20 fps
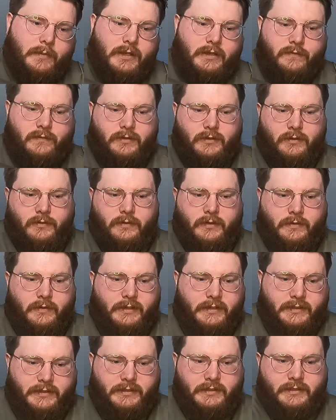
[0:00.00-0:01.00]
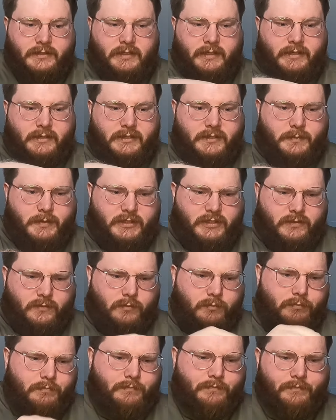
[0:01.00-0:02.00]
even though there is like a
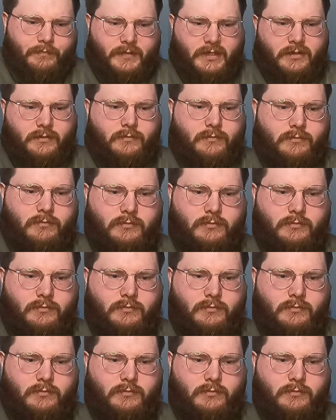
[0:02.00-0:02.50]
special, you know,